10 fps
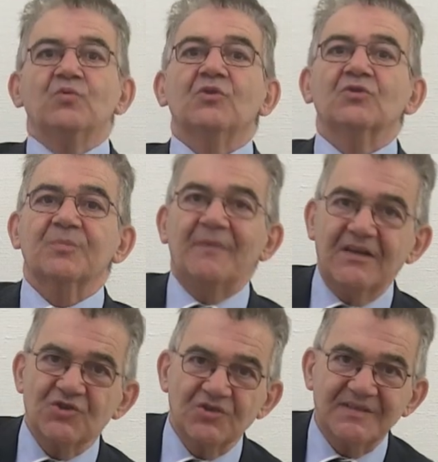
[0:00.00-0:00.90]
do not
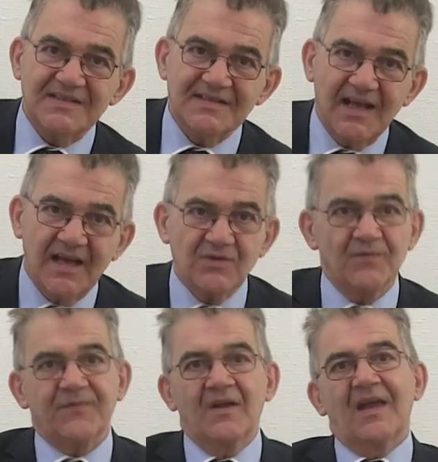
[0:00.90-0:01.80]
mention these
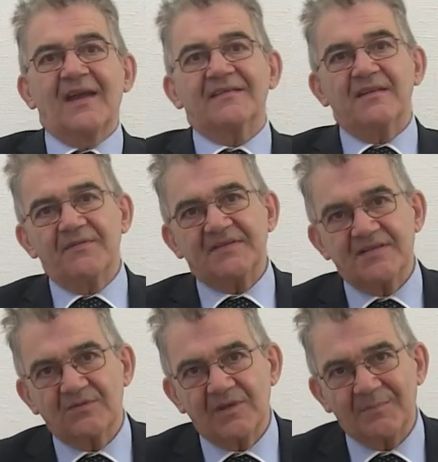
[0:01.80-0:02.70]
kind of
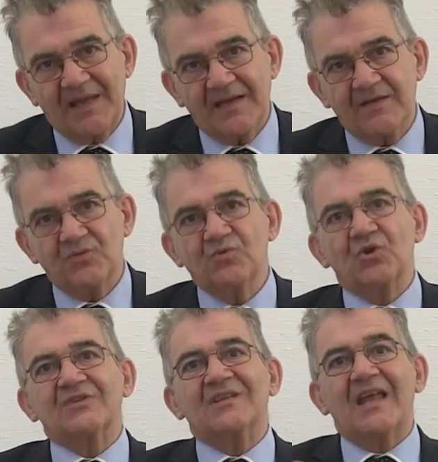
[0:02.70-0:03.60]
activities to the bank. Do
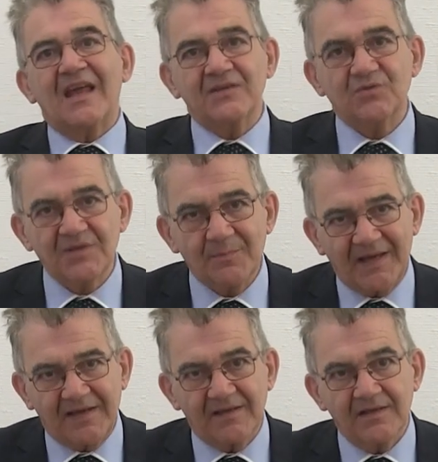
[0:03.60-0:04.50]
not lie to the
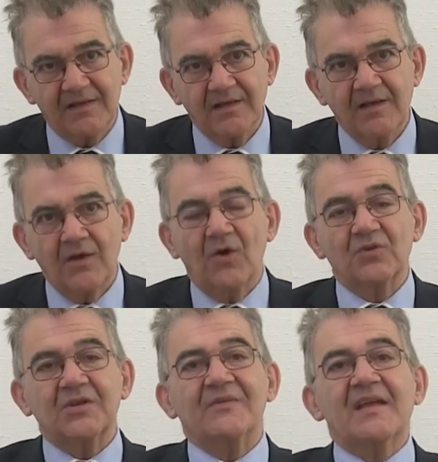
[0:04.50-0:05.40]
bank.
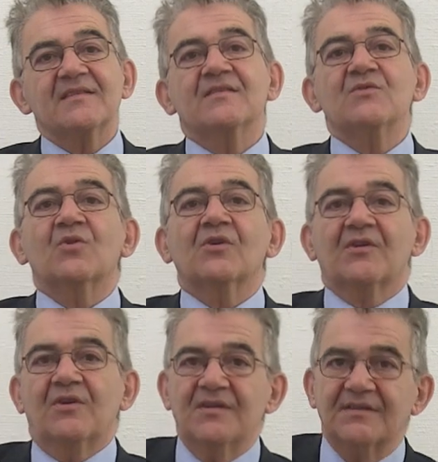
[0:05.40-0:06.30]
Otherwise, you are
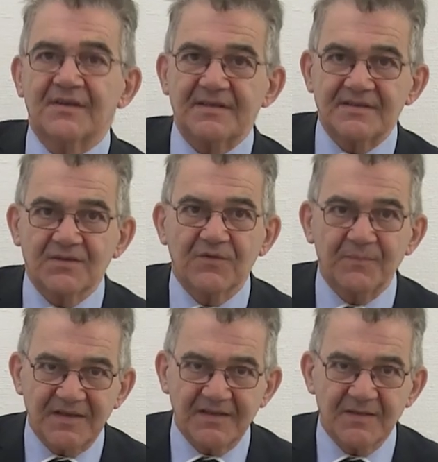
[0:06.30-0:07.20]
running the risk
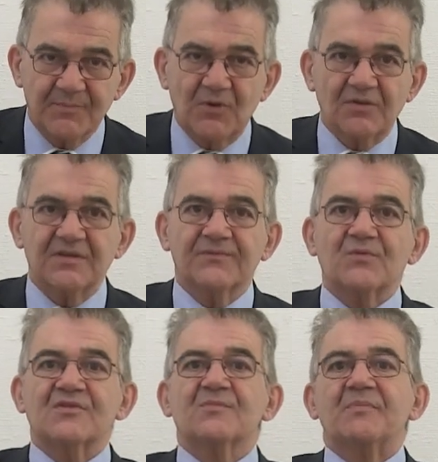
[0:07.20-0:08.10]
of being reported
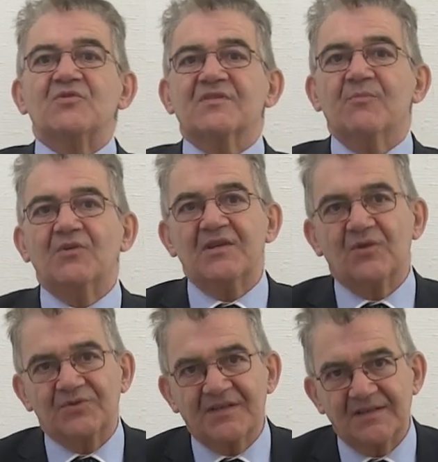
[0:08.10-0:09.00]
for suspicious money
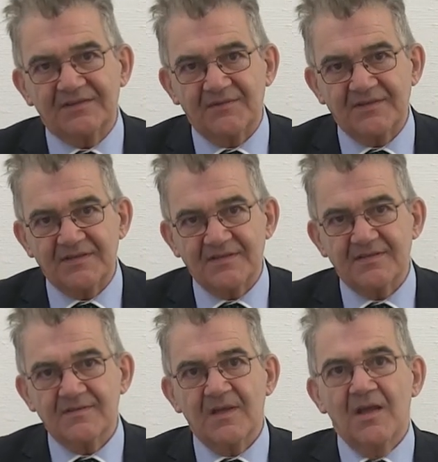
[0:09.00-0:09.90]
laundering
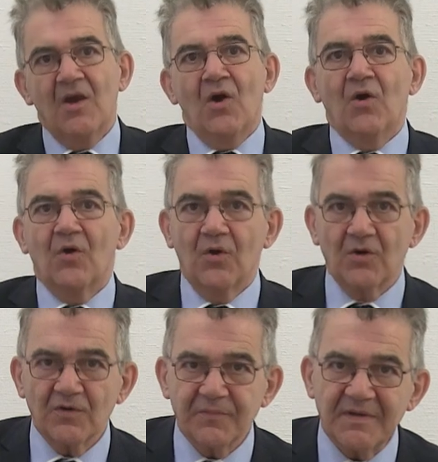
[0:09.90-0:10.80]
activities
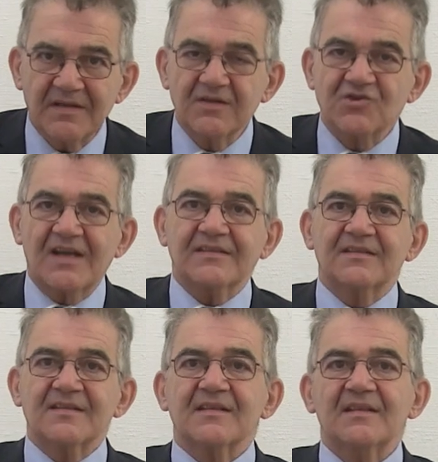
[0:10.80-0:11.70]
or of being
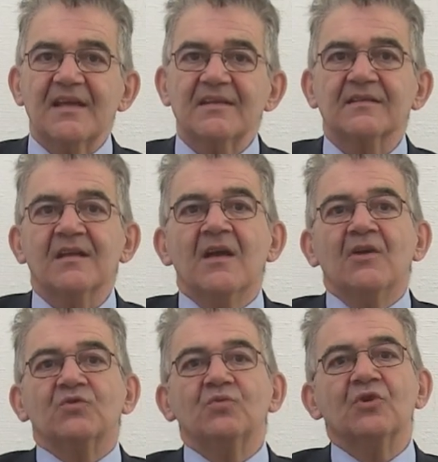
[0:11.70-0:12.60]
rejected as a client.
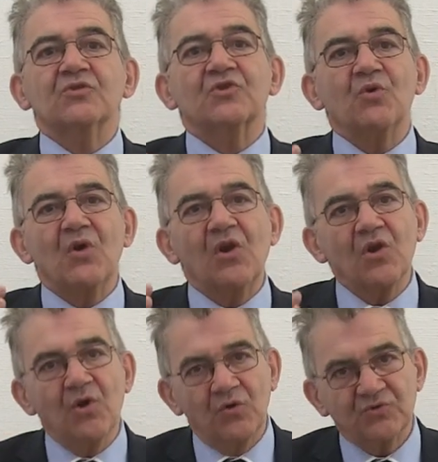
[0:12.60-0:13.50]
Do not go
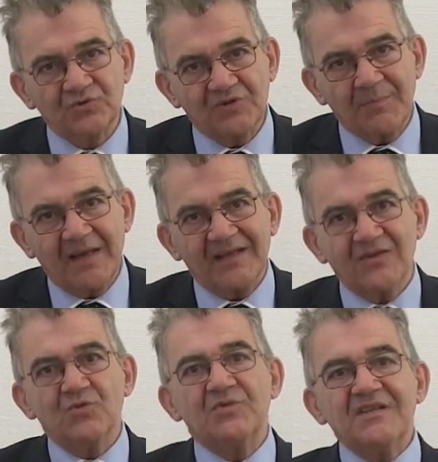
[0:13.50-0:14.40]
alone to the bank.
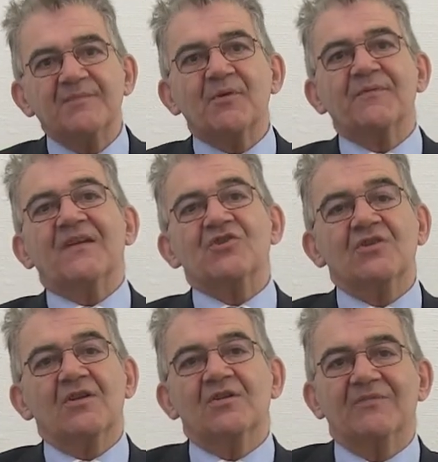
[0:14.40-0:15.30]
You need
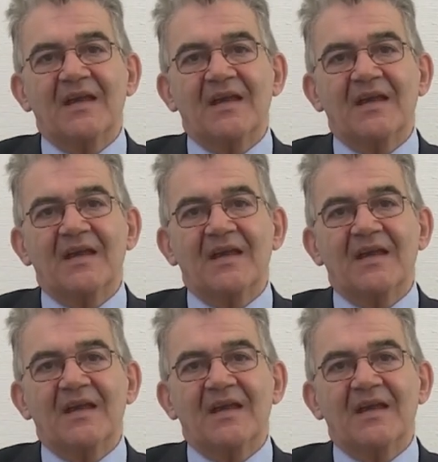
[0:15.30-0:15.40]
professional